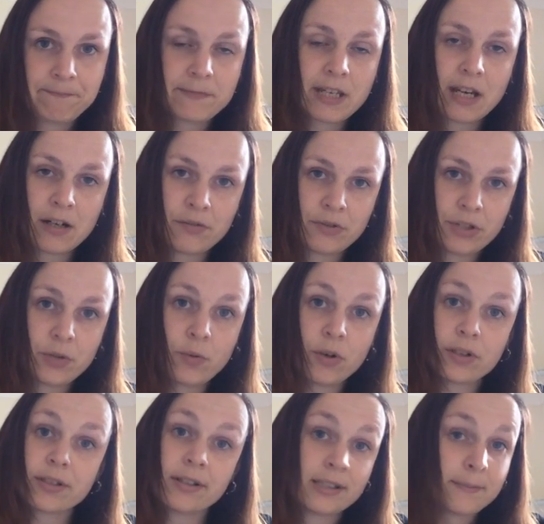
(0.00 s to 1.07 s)
tells you
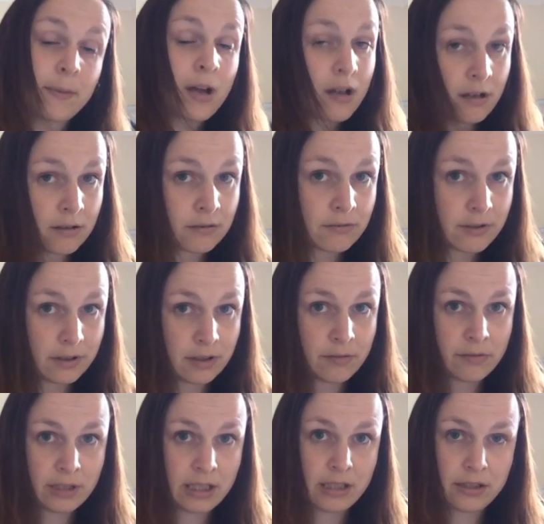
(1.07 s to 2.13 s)
what size pearls
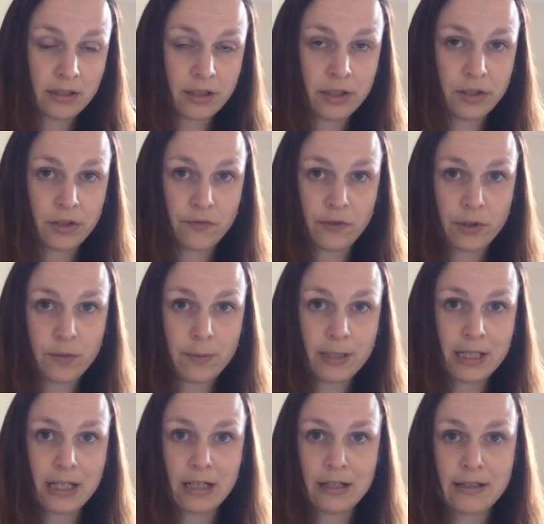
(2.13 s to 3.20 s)
you'll need to use for your
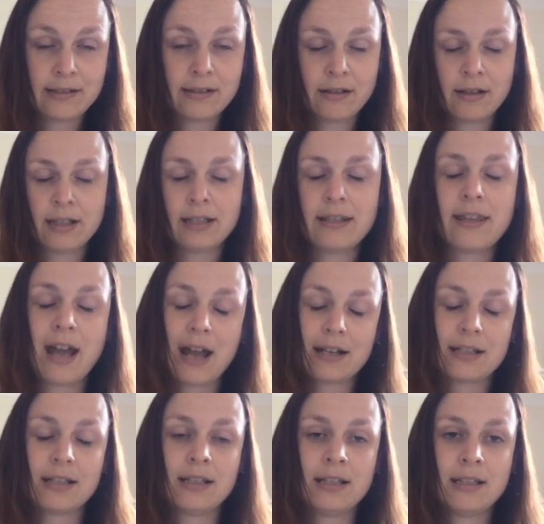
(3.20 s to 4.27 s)
particular design.
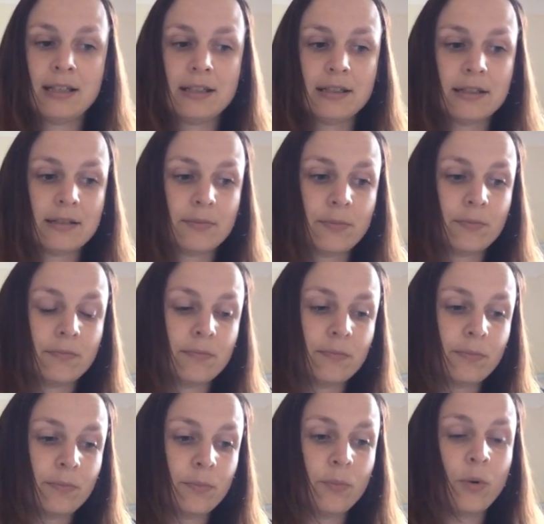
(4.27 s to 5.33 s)
That is
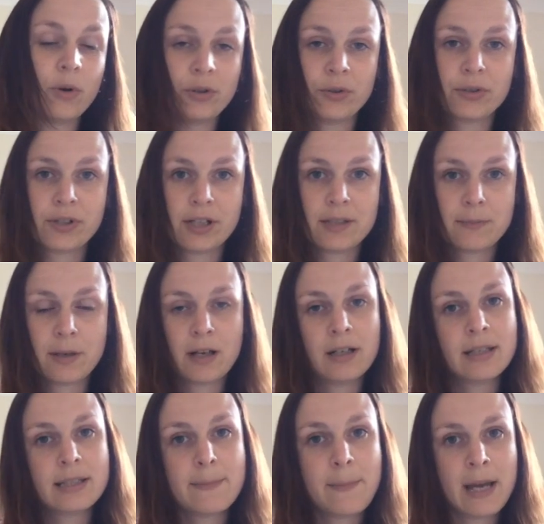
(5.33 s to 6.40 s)
what your size pearl
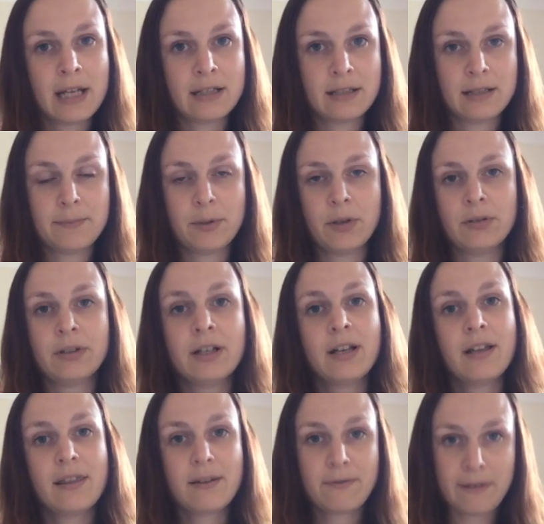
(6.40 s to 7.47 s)
is dependent upon,
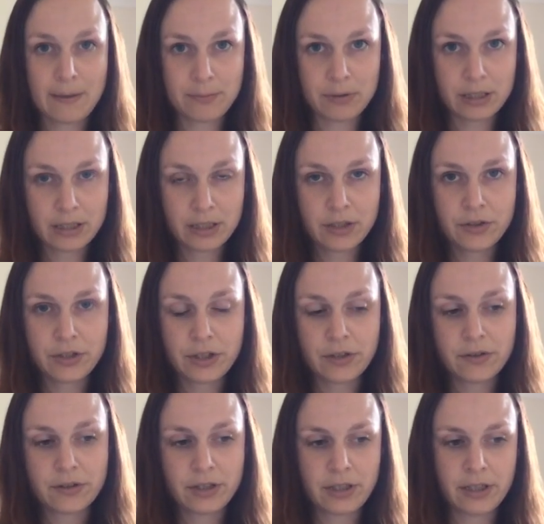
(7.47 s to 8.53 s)
the fabric you
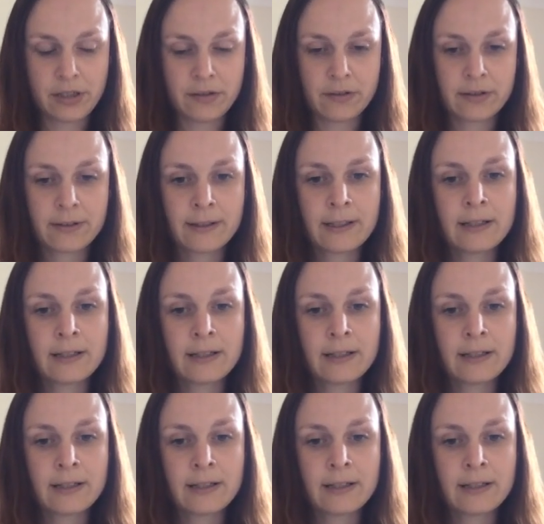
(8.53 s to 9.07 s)
choose to use.